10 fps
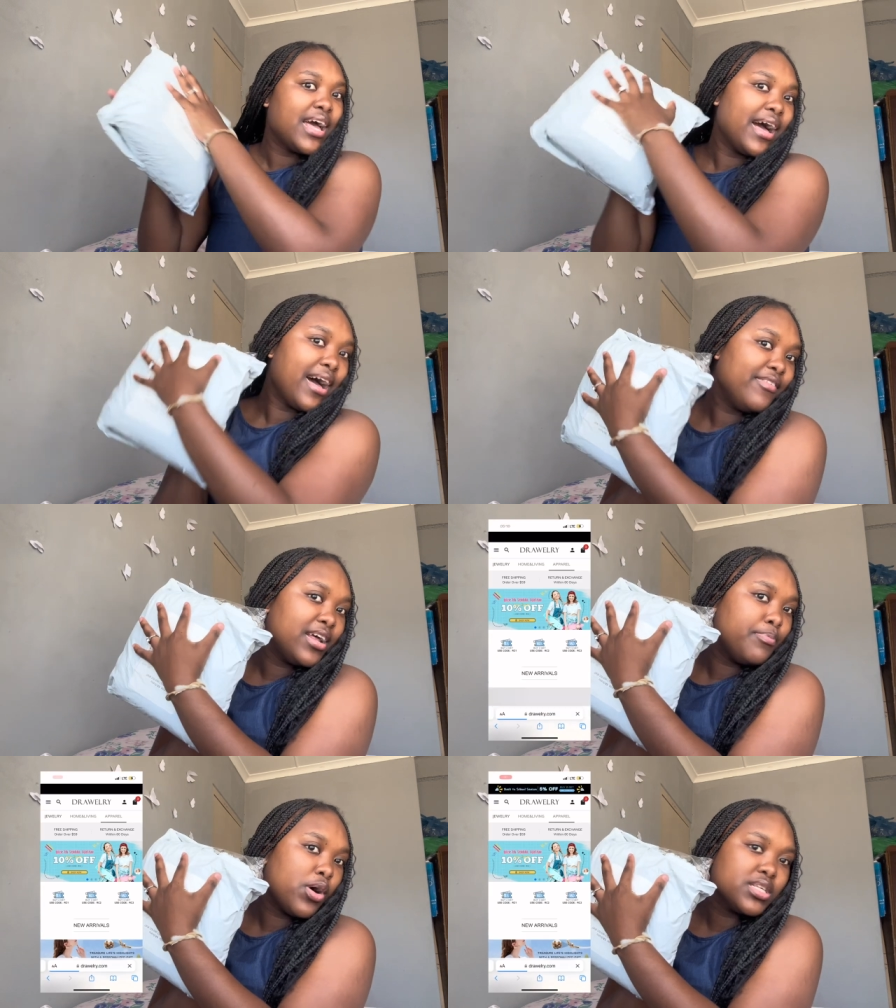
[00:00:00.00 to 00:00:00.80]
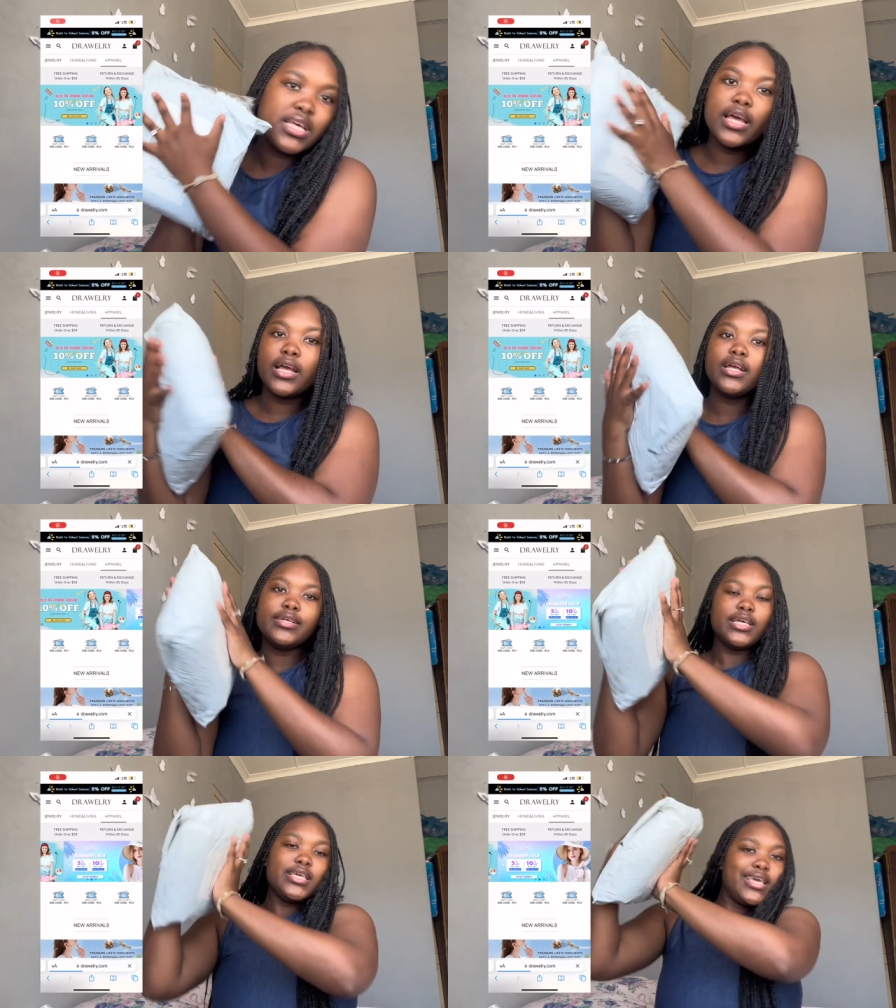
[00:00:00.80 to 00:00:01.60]
I have an unboxing
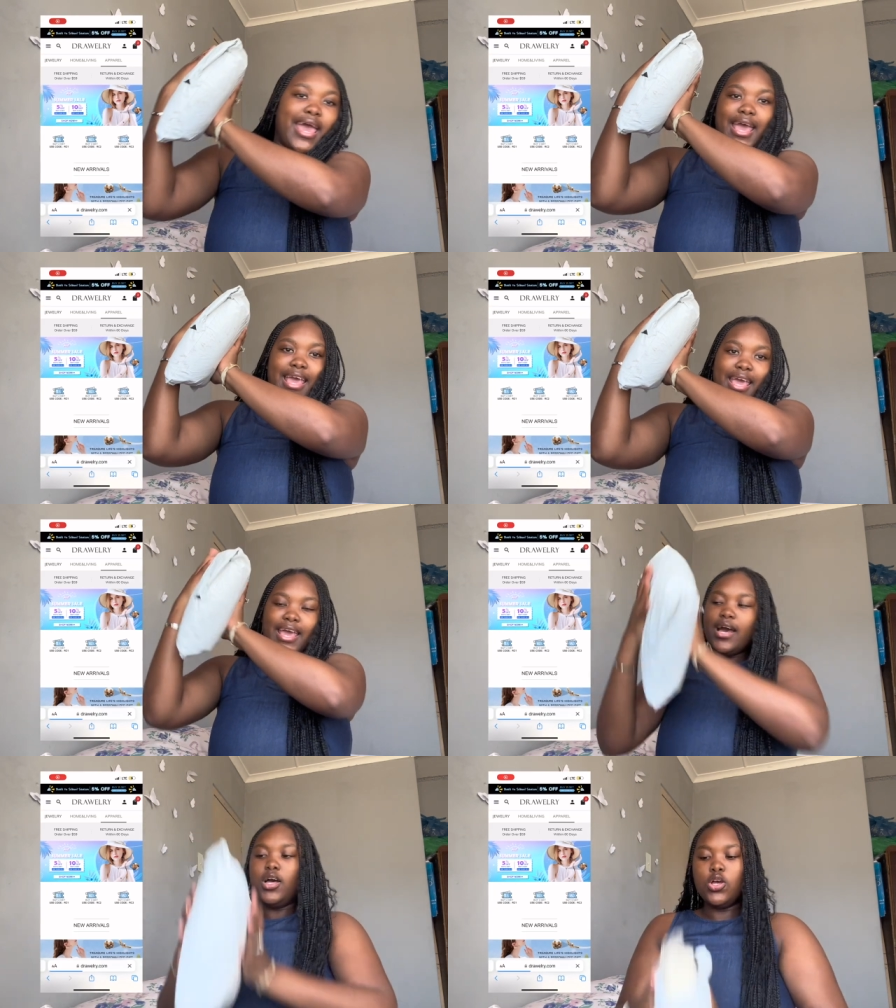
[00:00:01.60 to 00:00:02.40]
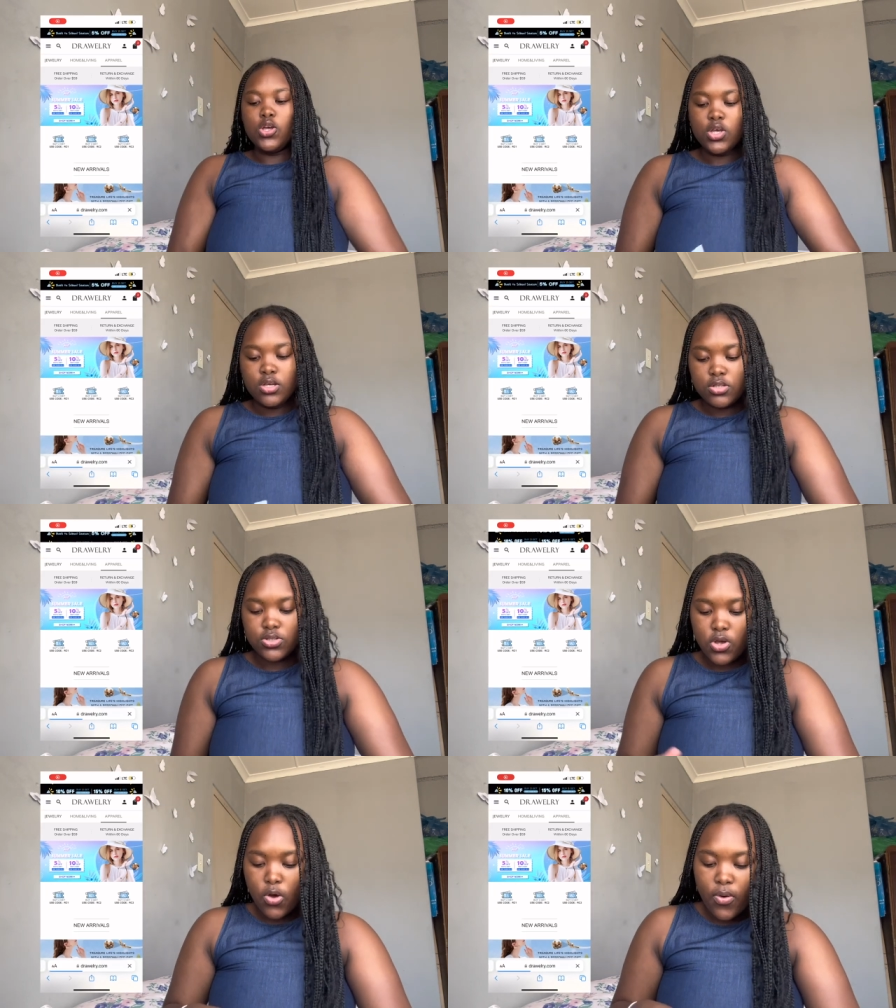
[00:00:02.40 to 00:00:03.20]
yay
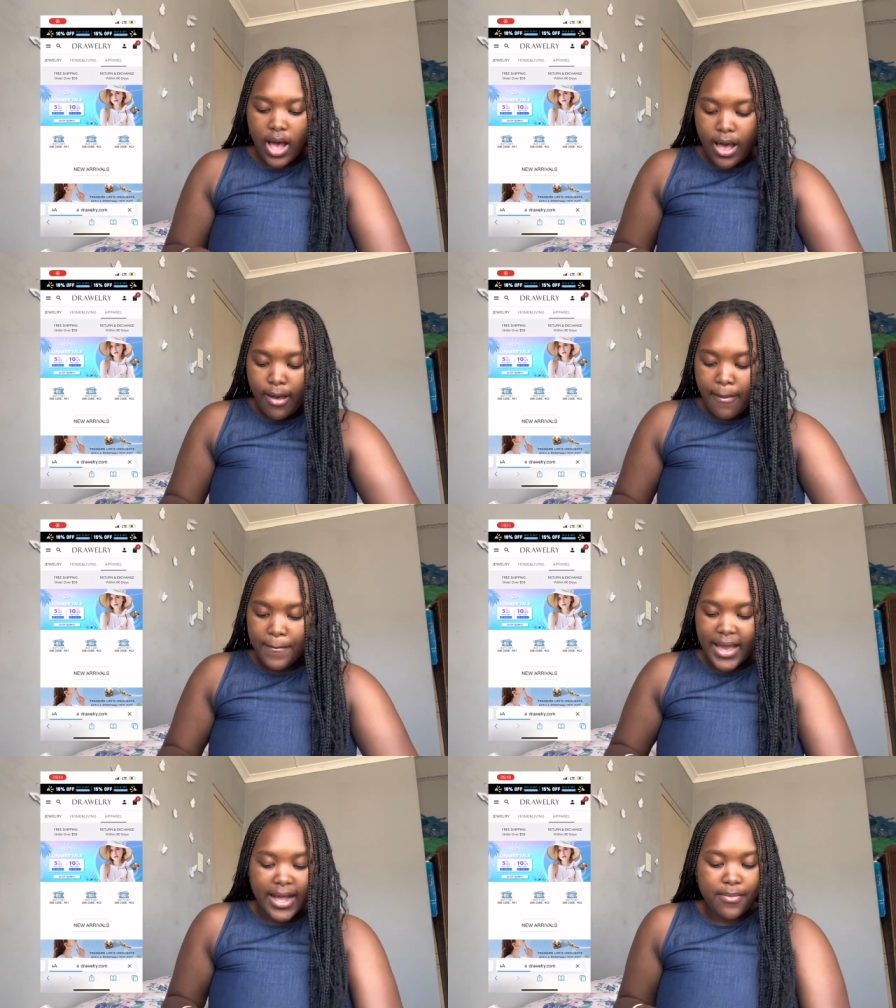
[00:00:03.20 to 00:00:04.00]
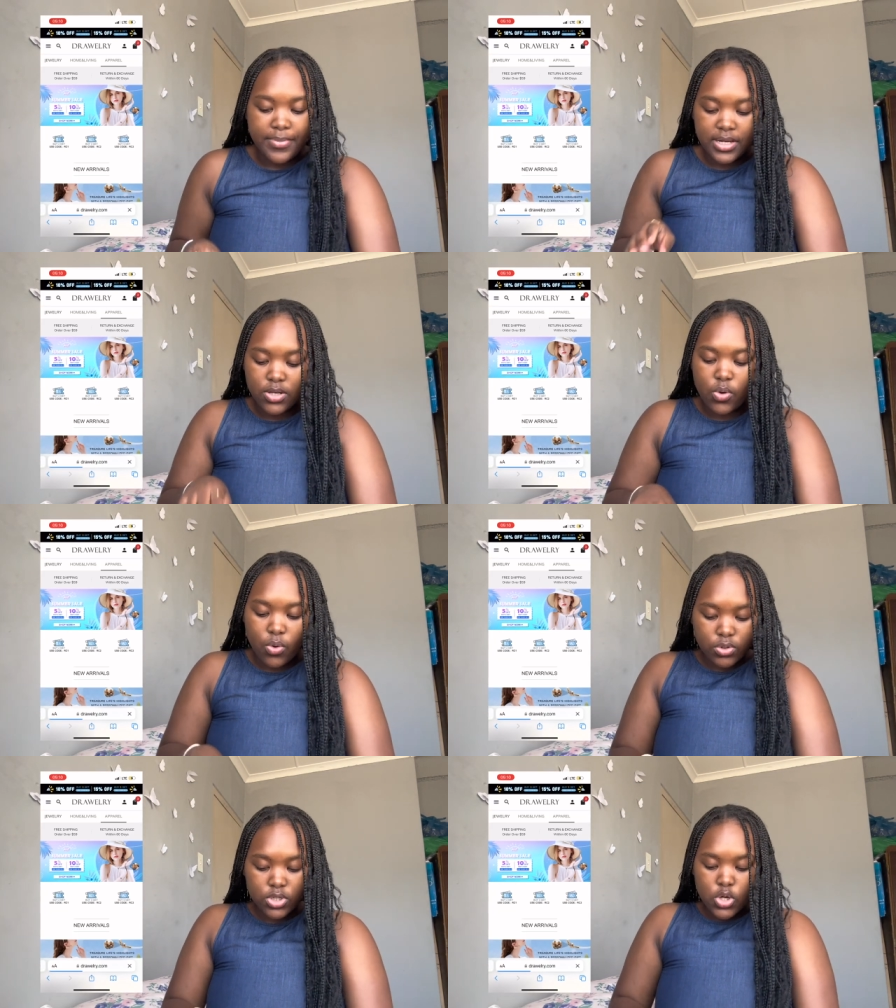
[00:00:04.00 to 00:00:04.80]
so um a company called